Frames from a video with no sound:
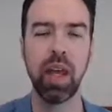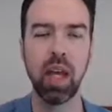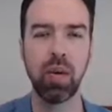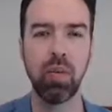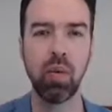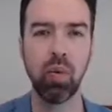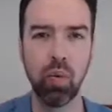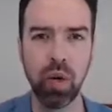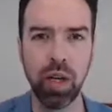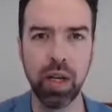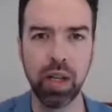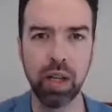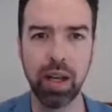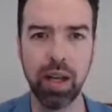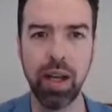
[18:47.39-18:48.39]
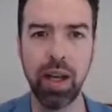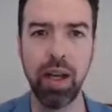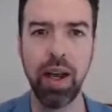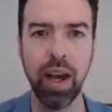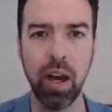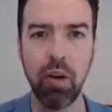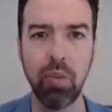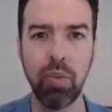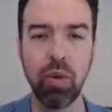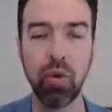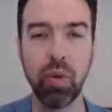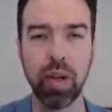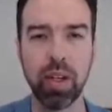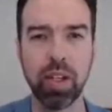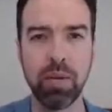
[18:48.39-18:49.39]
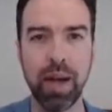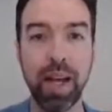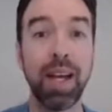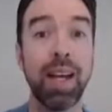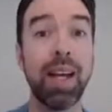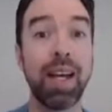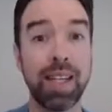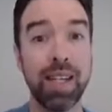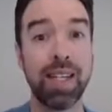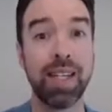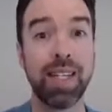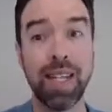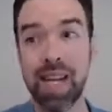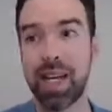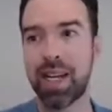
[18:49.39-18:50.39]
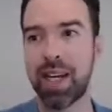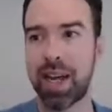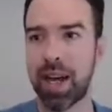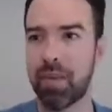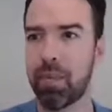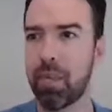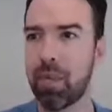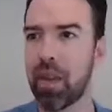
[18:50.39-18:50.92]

It will really help your resume to stand out.